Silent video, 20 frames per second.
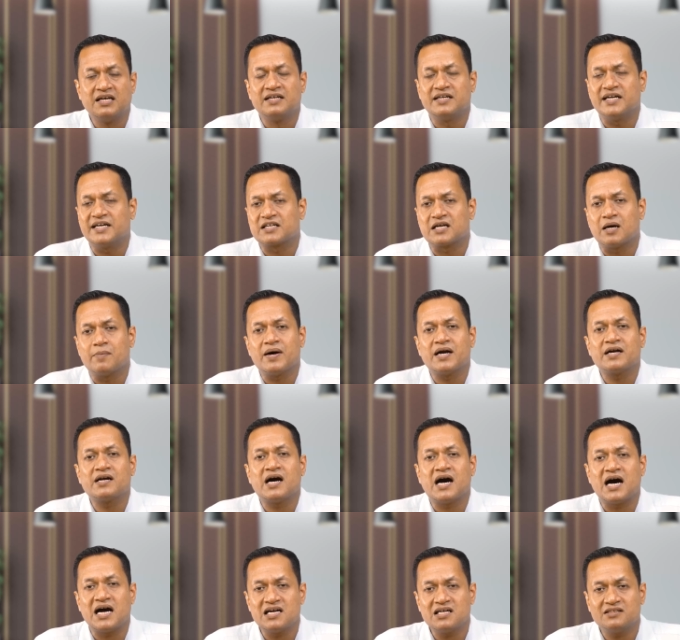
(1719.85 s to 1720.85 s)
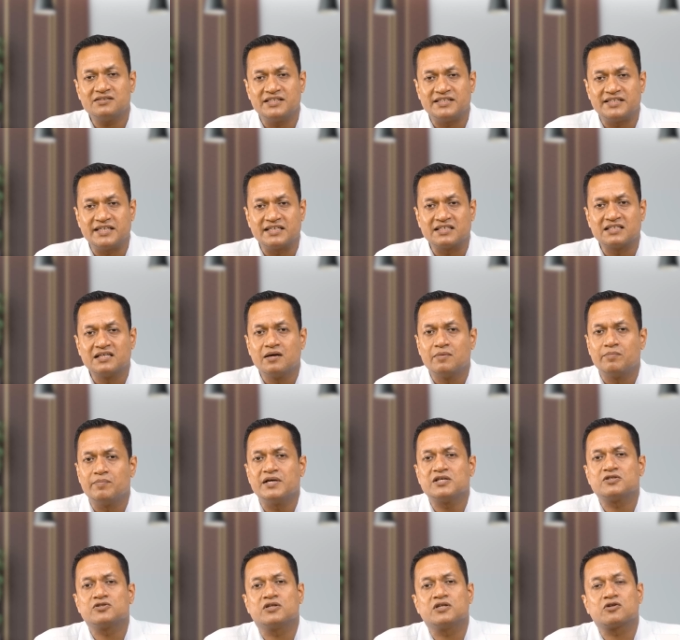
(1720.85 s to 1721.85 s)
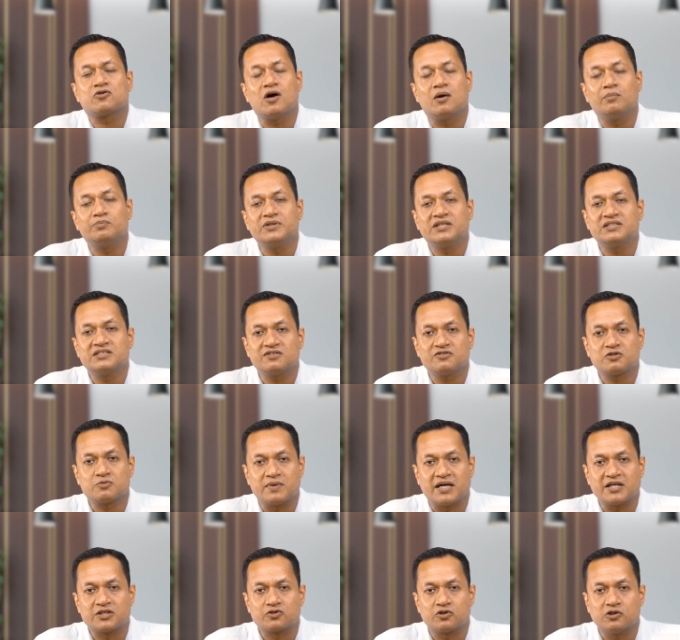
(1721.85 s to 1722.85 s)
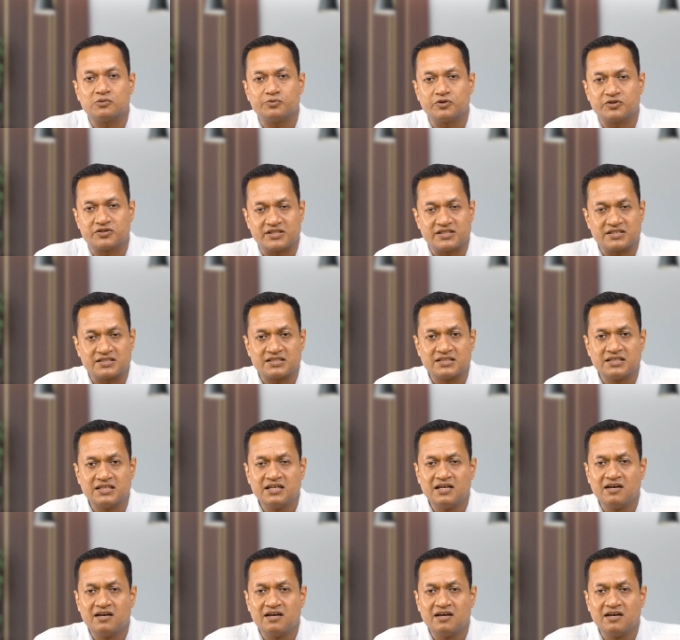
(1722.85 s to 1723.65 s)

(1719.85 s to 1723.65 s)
that command higher rating based on the comprehensive SMART Score process,